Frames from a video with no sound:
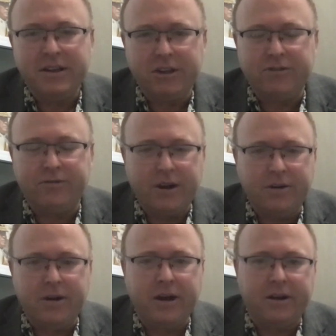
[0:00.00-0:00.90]
is
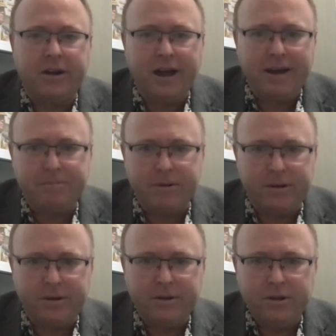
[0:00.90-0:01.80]
very
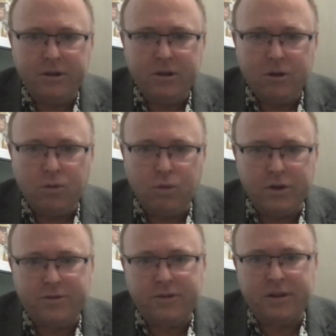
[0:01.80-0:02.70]
unhappy
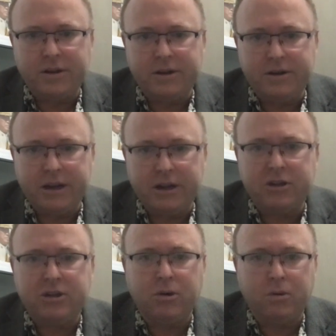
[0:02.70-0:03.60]
with the
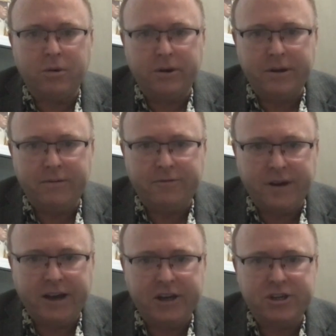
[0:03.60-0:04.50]
dilatory
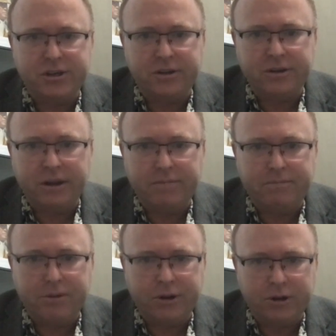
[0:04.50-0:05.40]
fashion that
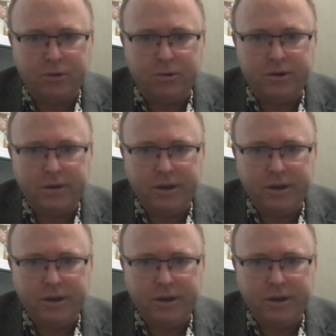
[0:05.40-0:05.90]
Prayut